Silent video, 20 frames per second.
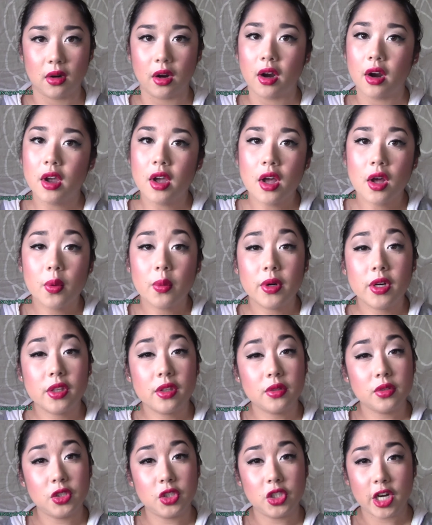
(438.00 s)
or one of
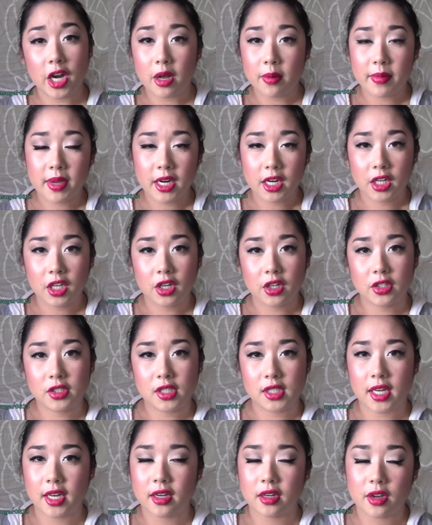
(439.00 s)
those gel manicures
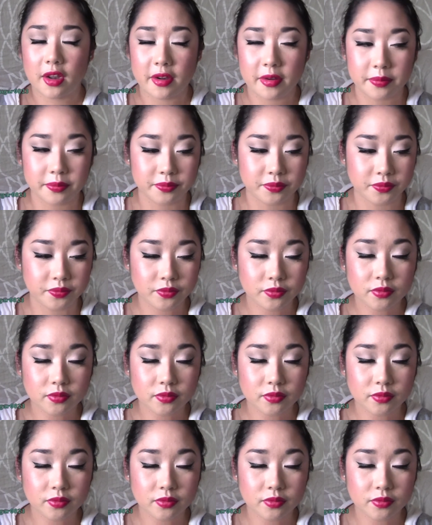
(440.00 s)
that um,